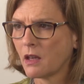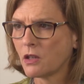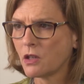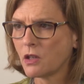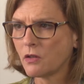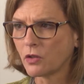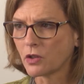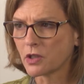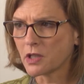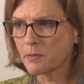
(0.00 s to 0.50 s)

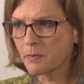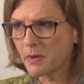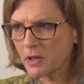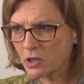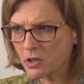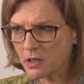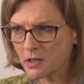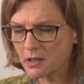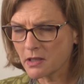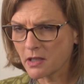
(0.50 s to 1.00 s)
You've got a
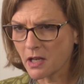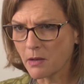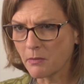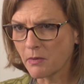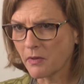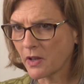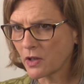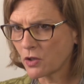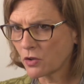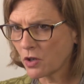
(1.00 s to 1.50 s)
specialist team,
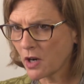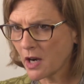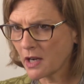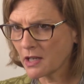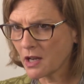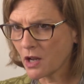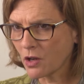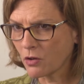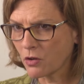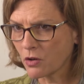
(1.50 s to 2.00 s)
you've had
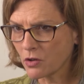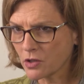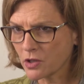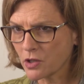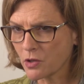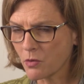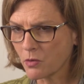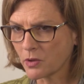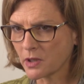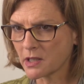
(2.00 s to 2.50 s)
training across
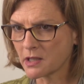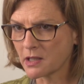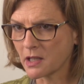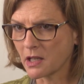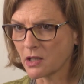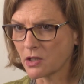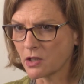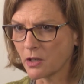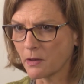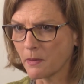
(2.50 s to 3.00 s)
the
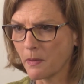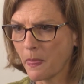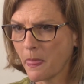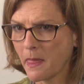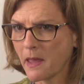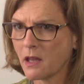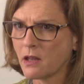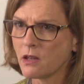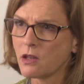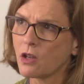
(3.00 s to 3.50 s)
organisation.
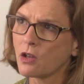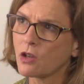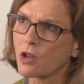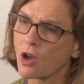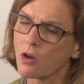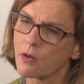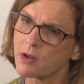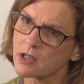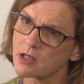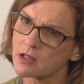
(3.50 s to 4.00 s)
You're
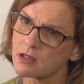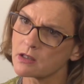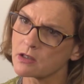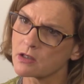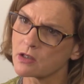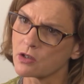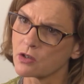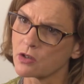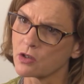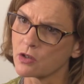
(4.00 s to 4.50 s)
going
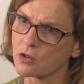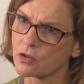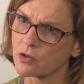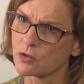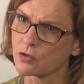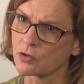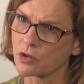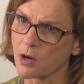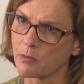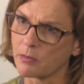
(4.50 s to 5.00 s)
to the
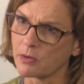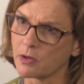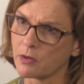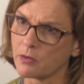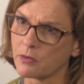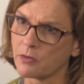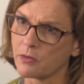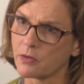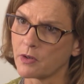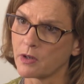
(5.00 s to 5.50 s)
trouble
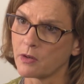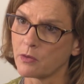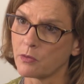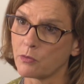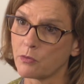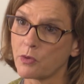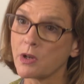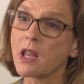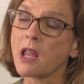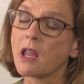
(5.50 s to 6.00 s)
of
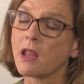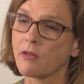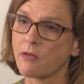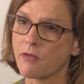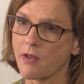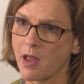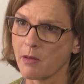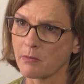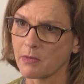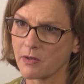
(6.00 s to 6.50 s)
ringing
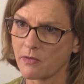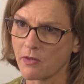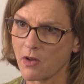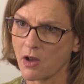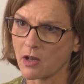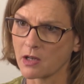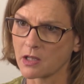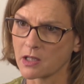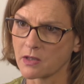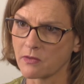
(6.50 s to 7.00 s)
family
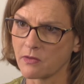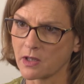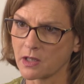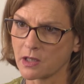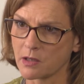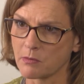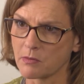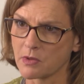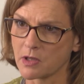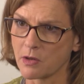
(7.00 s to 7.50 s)
violence
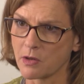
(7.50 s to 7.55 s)
victims